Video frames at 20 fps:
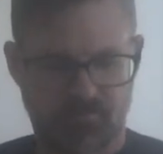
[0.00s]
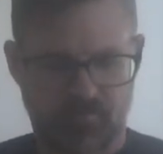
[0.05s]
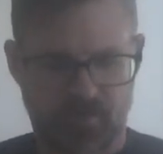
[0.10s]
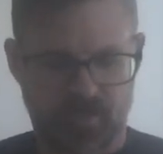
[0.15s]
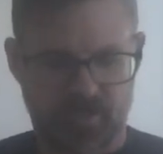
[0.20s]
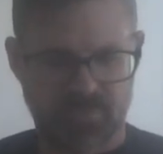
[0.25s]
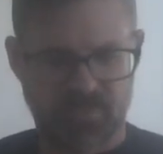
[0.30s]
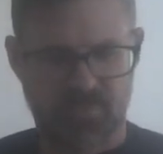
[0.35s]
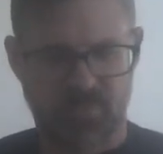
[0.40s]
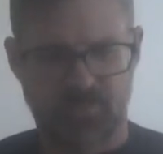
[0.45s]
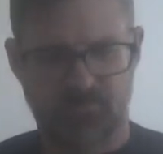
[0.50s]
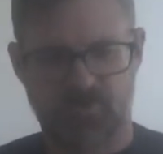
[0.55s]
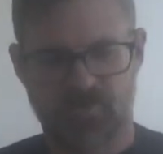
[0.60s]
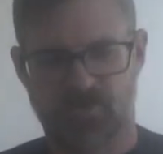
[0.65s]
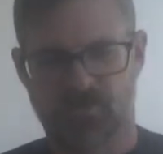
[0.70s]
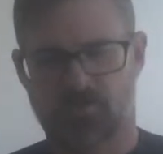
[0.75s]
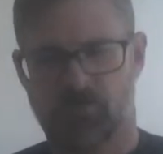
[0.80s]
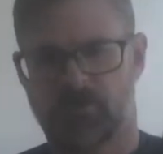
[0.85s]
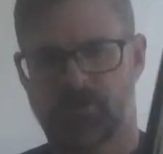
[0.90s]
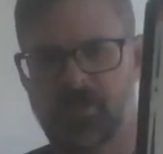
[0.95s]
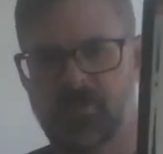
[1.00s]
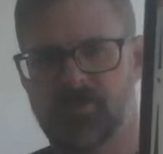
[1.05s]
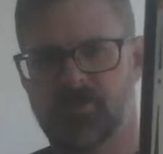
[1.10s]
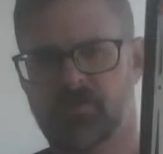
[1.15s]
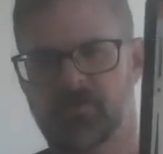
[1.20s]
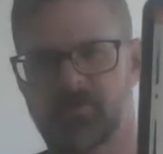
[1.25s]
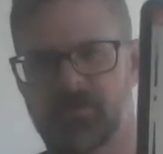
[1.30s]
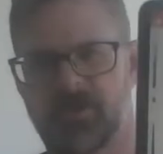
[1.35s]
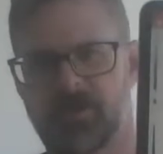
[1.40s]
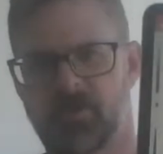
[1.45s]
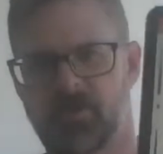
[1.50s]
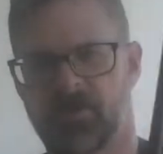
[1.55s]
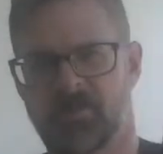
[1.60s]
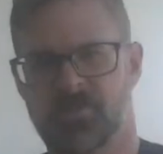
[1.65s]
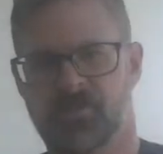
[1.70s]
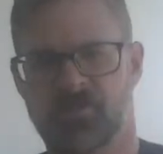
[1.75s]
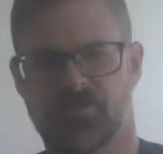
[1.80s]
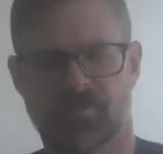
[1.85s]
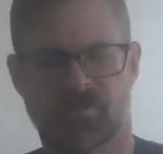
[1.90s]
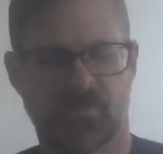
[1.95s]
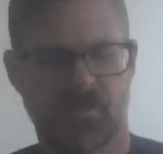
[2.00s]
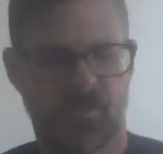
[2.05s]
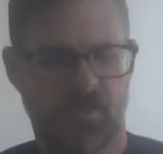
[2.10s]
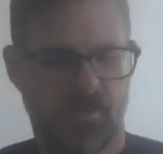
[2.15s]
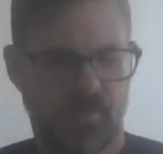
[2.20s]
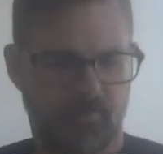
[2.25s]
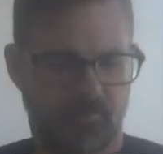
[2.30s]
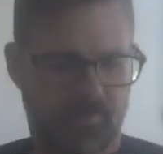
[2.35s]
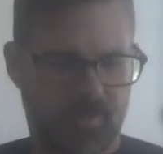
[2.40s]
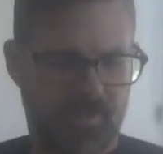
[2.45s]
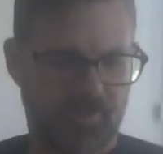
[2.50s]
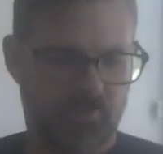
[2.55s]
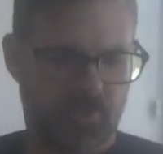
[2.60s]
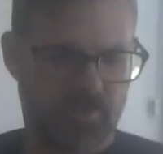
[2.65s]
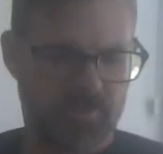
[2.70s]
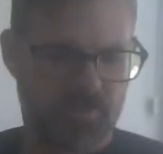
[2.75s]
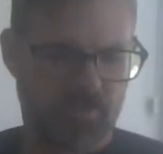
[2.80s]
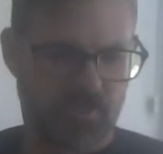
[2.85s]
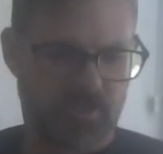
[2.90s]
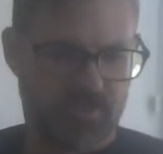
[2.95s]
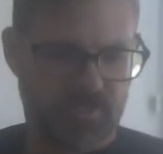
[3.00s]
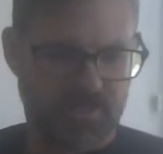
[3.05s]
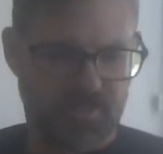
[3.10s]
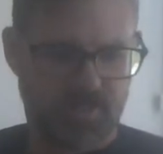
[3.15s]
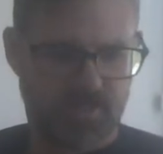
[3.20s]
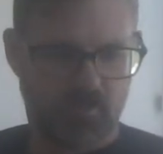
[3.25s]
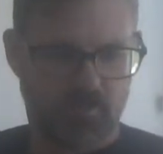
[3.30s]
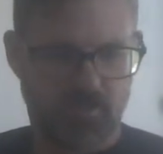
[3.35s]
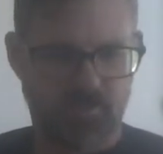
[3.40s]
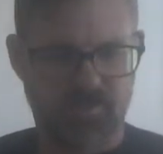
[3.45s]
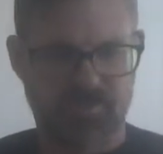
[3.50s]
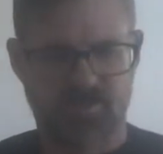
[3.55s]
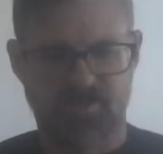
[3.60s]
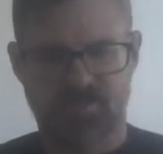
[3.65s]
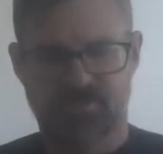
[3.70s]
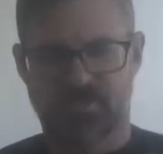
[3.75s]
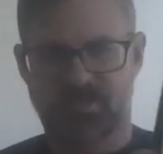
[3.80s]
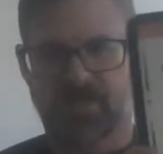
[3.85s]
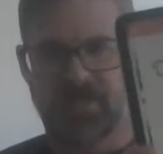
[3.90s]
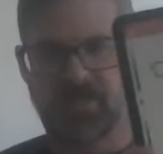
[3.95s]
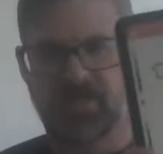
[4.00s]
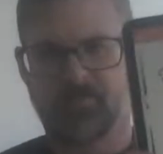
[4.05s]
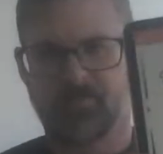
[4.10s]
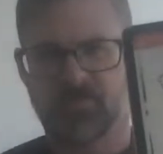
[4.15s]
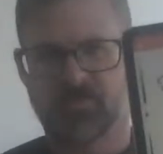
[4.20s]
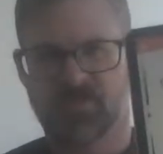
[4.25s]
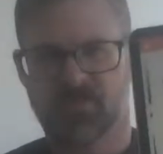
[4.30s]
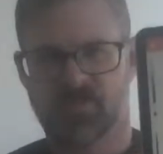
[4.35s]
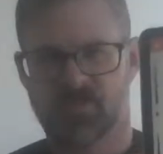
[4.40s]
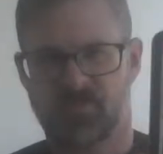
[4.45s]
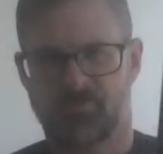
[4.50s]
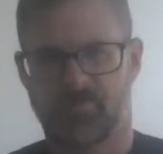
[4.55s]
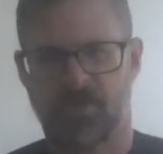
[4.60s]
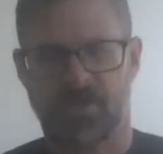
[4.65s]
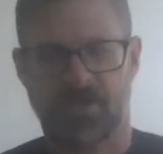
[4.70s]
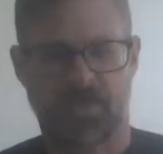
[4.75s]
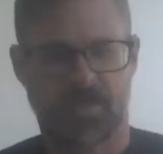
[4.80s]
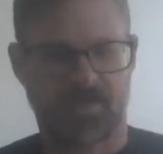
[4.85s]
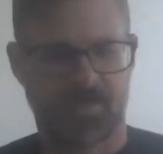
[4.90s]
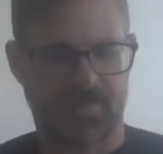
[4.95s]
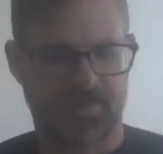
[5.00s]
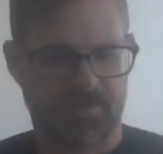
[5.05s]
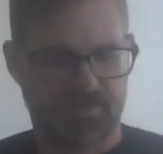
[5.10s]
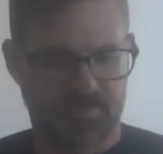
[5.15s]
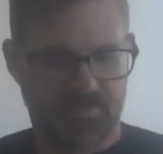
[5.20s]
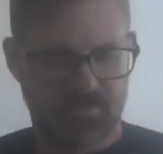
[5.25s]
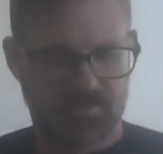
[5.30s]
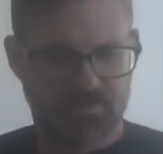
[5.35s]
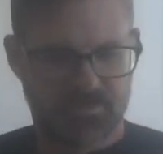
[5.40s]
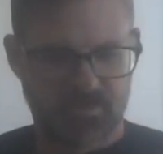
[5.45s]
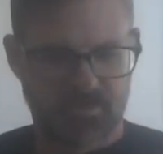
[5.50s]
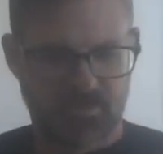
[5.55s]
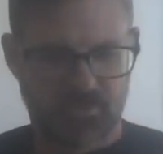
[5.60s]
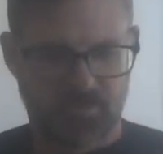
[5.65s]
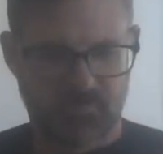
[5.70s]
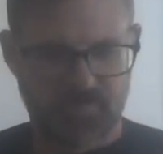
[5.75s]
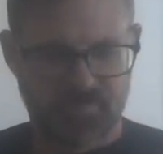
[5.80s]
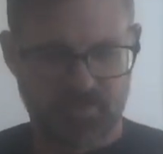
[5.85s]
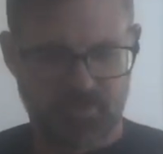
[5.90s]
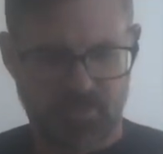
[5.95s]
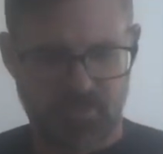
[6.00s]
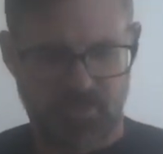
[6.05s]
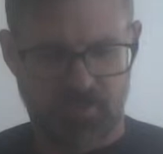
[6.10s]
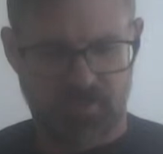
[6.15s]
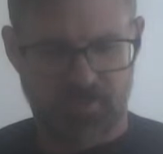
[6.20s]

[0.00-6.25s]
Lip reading: box line position location triangulations. Pi directional line calculation setting and position of pi. Sun comes in,